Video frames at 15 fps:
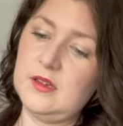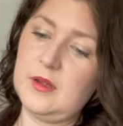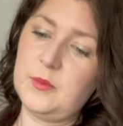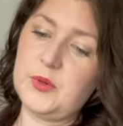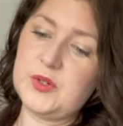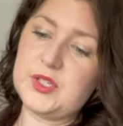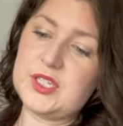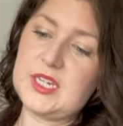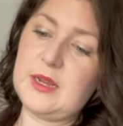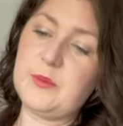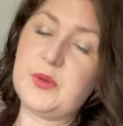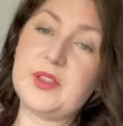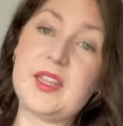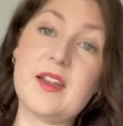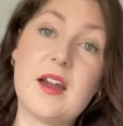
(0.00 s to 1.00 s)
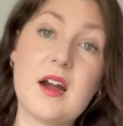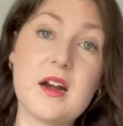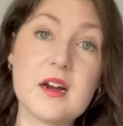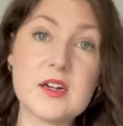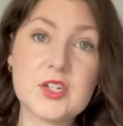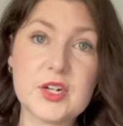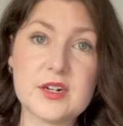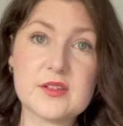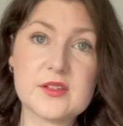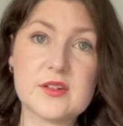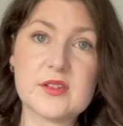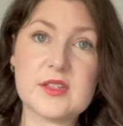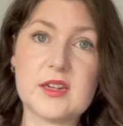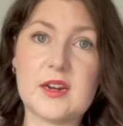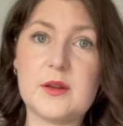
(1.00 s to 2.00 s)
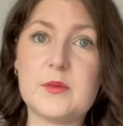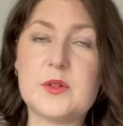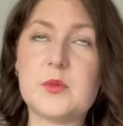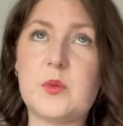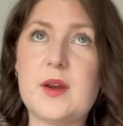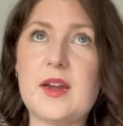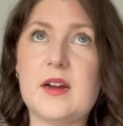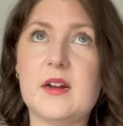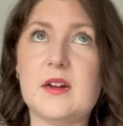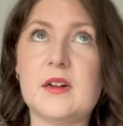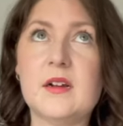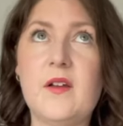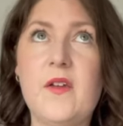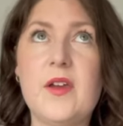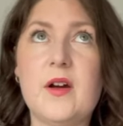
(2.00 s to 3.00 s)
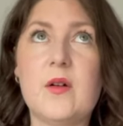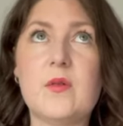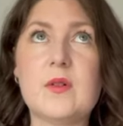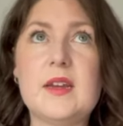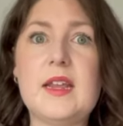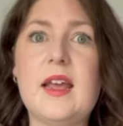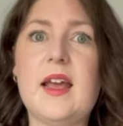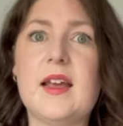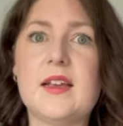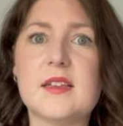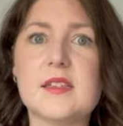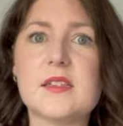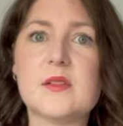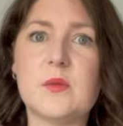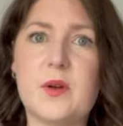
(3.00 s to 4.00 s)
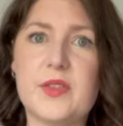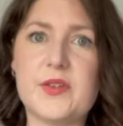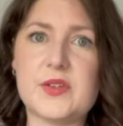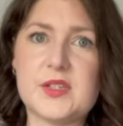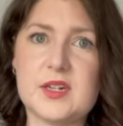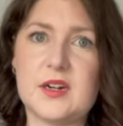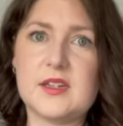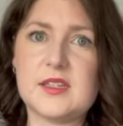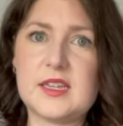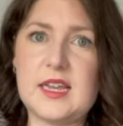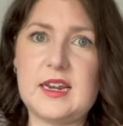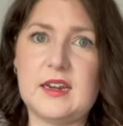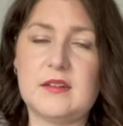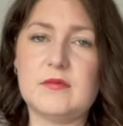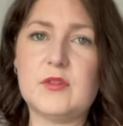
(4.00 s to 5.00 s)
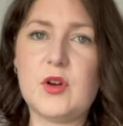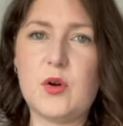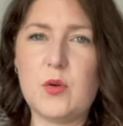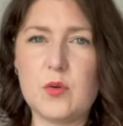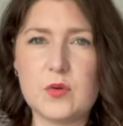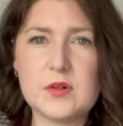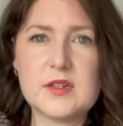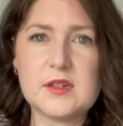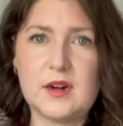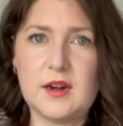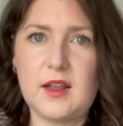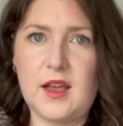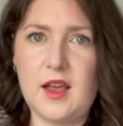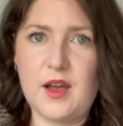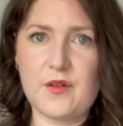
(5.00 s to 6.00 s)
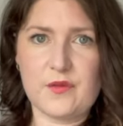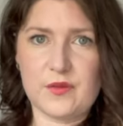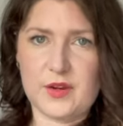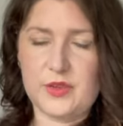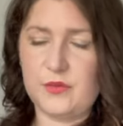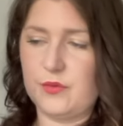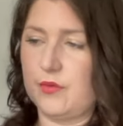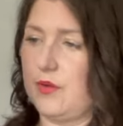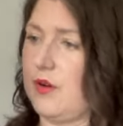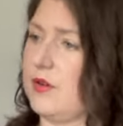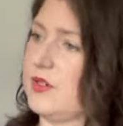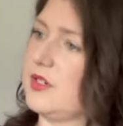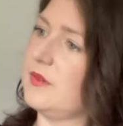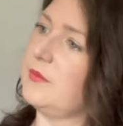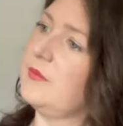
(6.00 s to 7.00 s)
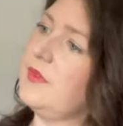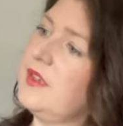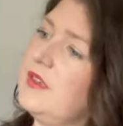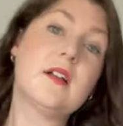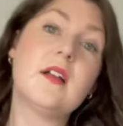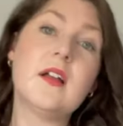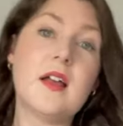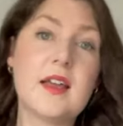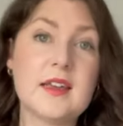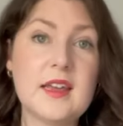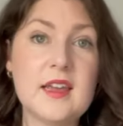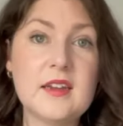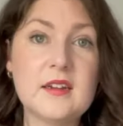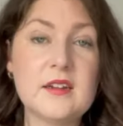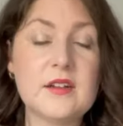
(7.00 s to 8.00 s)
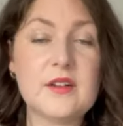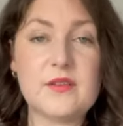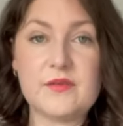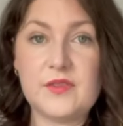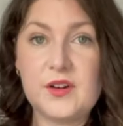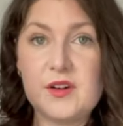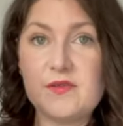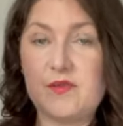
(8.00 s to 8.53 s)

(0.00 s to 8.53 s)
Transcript: but, um, but they are trousers that I would wear only as the weather starts getting cold, kind of halfway through autumn. Again, a very